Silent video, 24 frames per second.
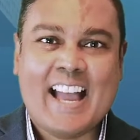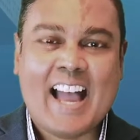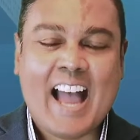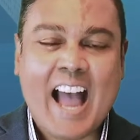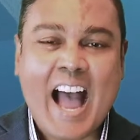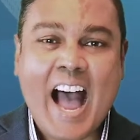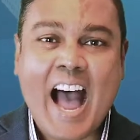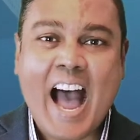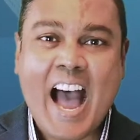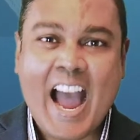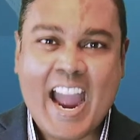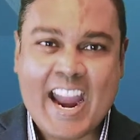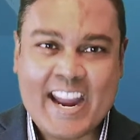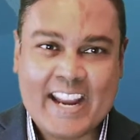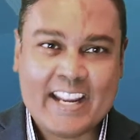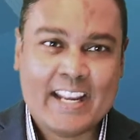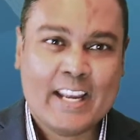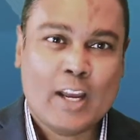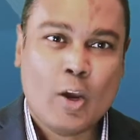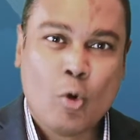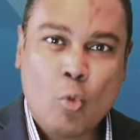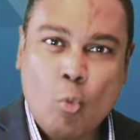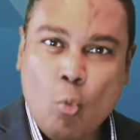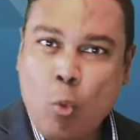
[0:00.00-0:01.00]
Hi,
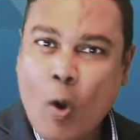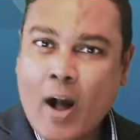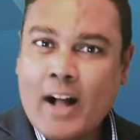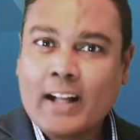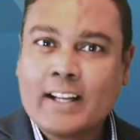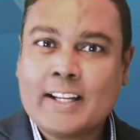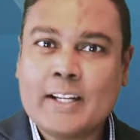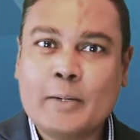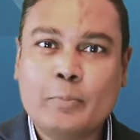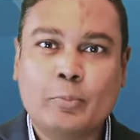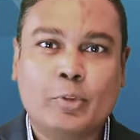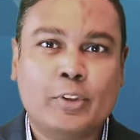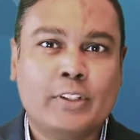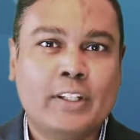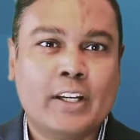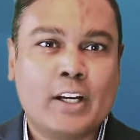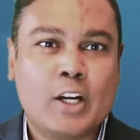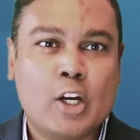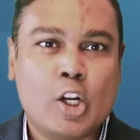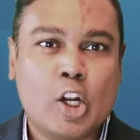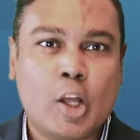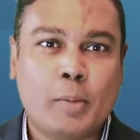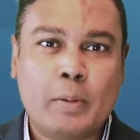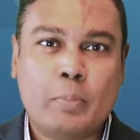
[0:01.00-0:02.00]
welcome to the
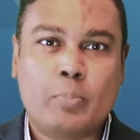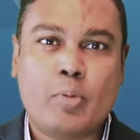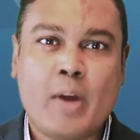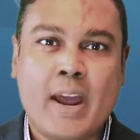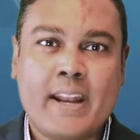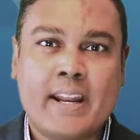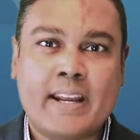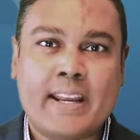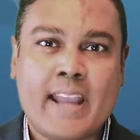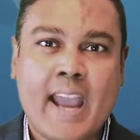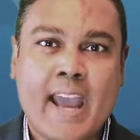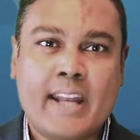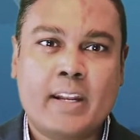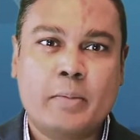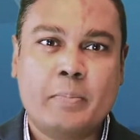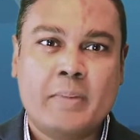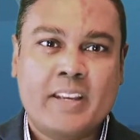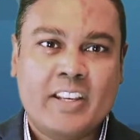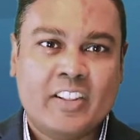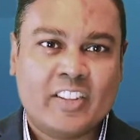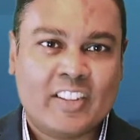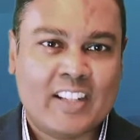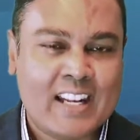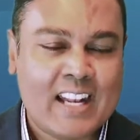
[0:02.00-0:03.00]
Global Brand
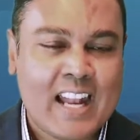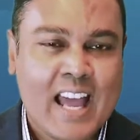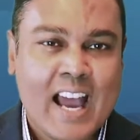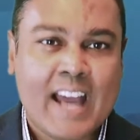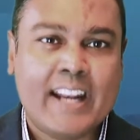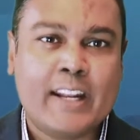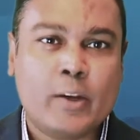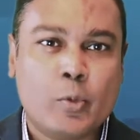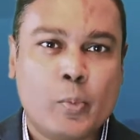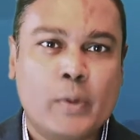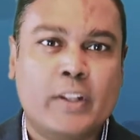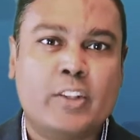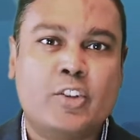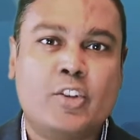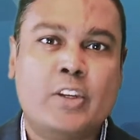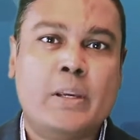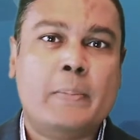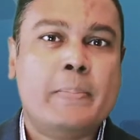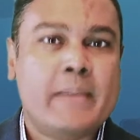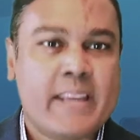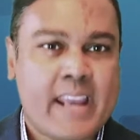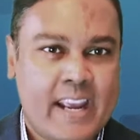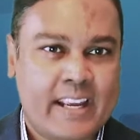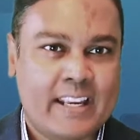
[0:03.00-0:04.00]
Academy's Learning with
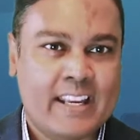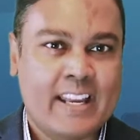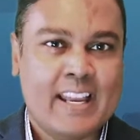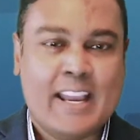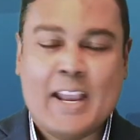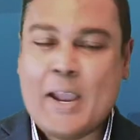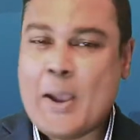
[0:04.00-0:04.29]
GBA.